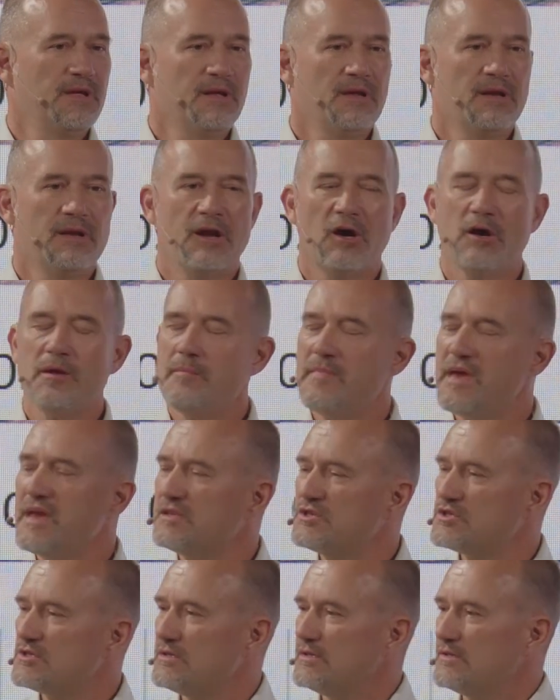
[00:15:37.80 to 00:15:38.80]
Now
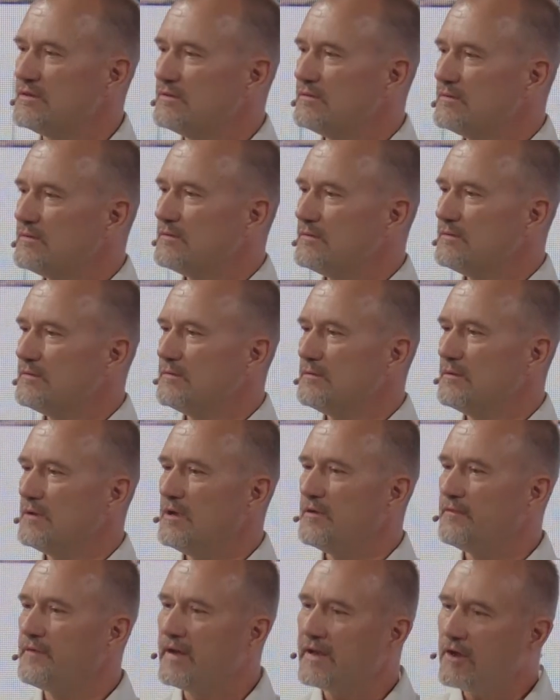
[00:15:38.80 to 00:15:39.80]
imagine
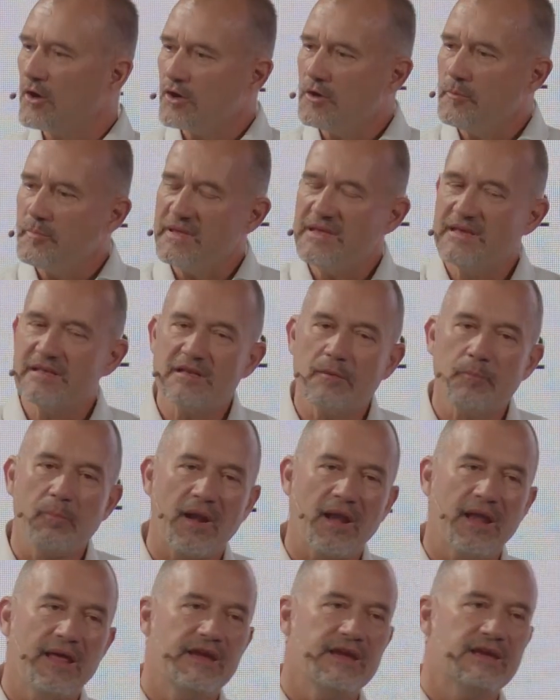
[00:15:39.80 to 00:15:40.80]
if I'm going to be at a
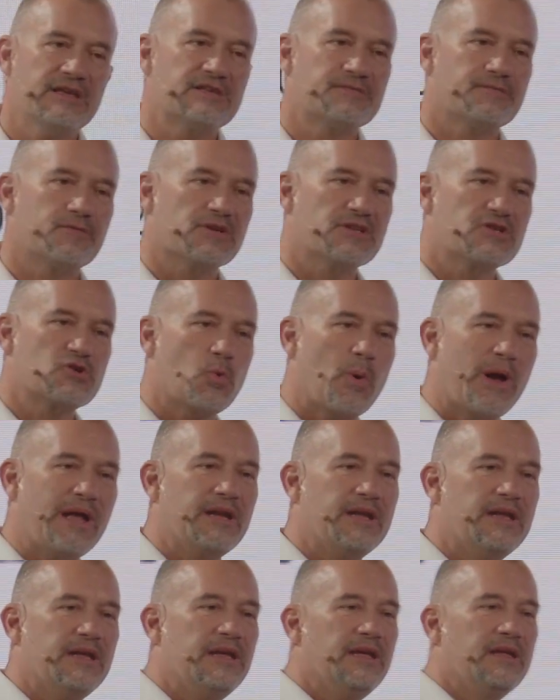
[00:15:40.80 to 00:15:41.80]
place for
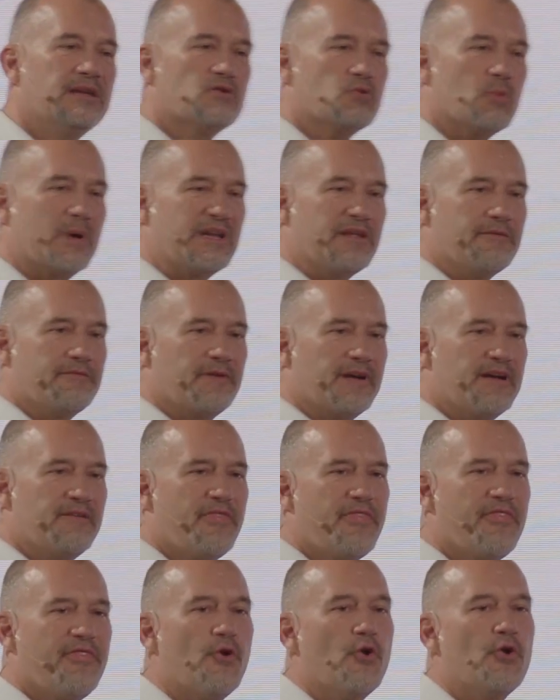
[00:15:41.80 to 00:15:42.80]
20, 25,
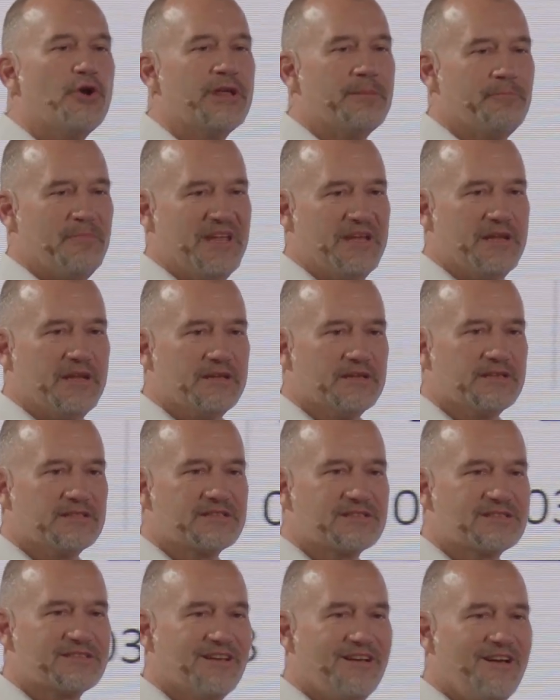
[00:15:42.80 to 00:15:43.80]
30
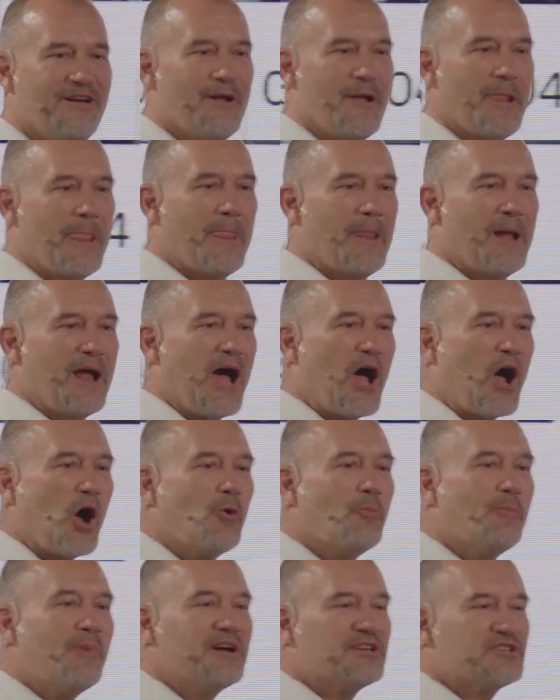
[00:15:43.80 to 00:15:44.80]
minutes, how
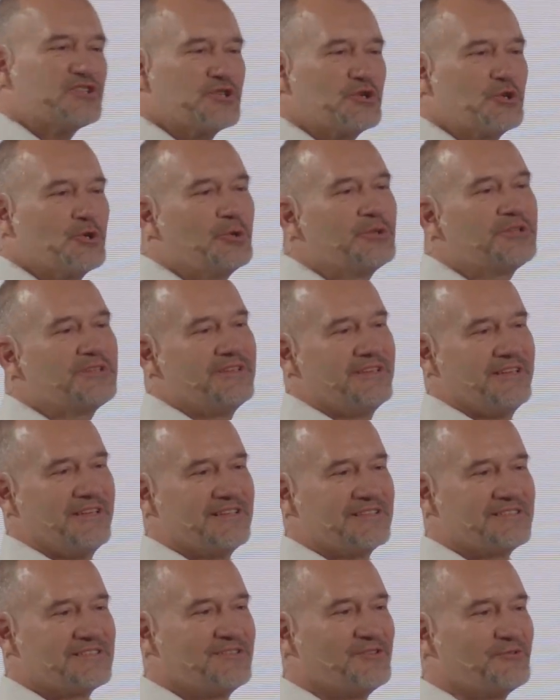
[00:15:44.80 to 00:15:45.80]
much
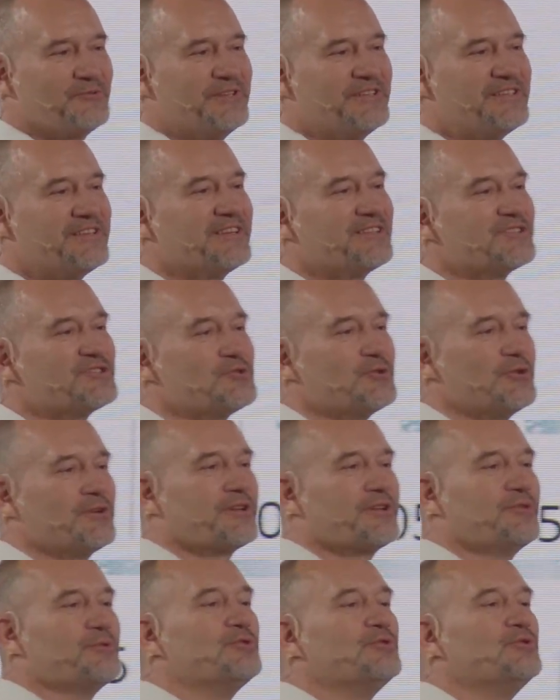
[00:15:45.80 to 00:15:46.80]
goodness a retail store
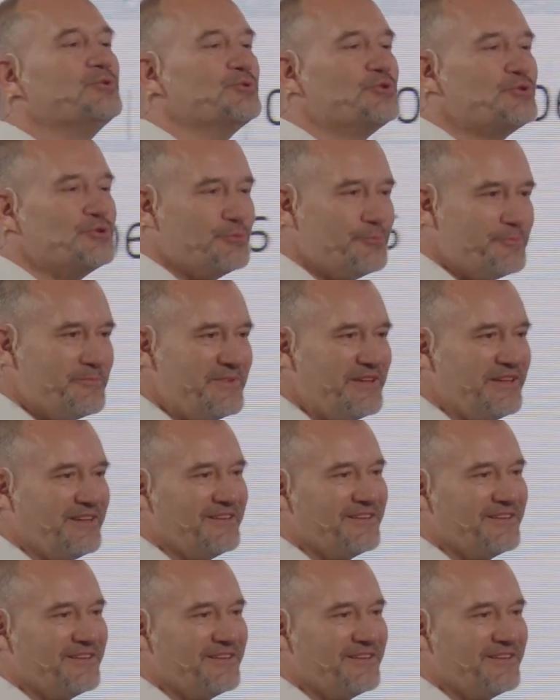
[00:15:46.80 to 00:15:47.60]
could do to me.